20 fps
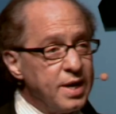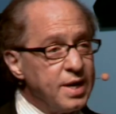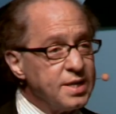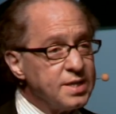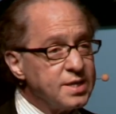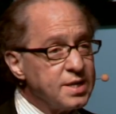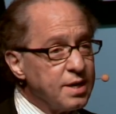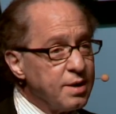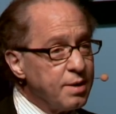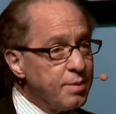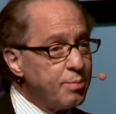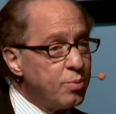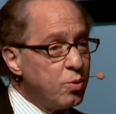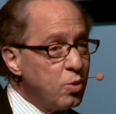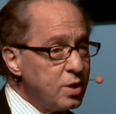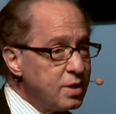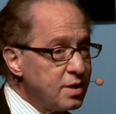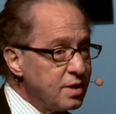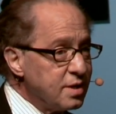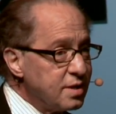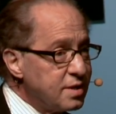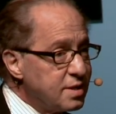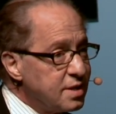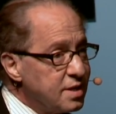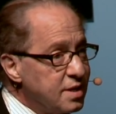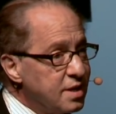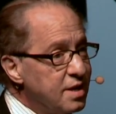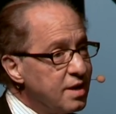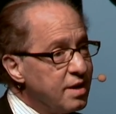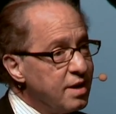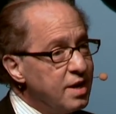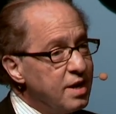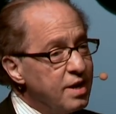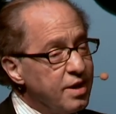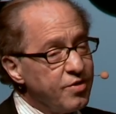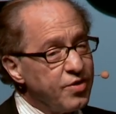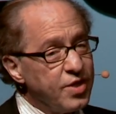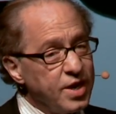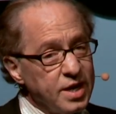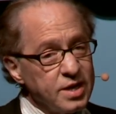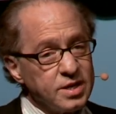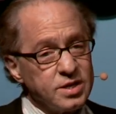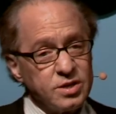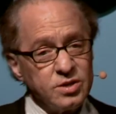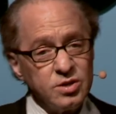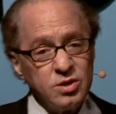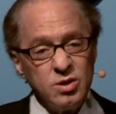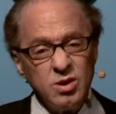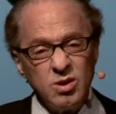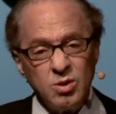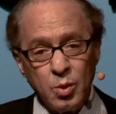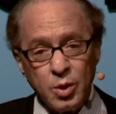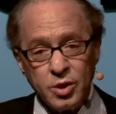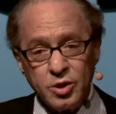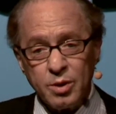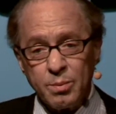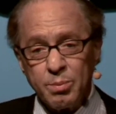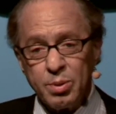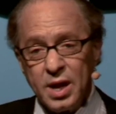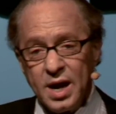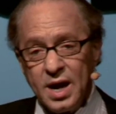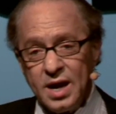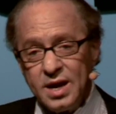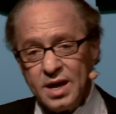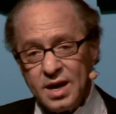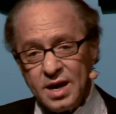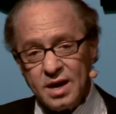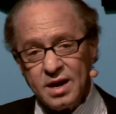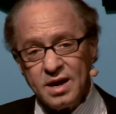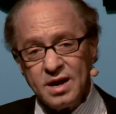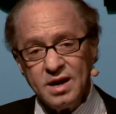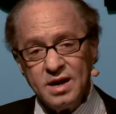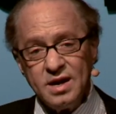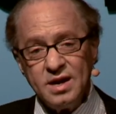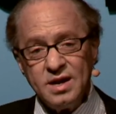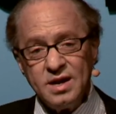it is an important thing to do when you're planning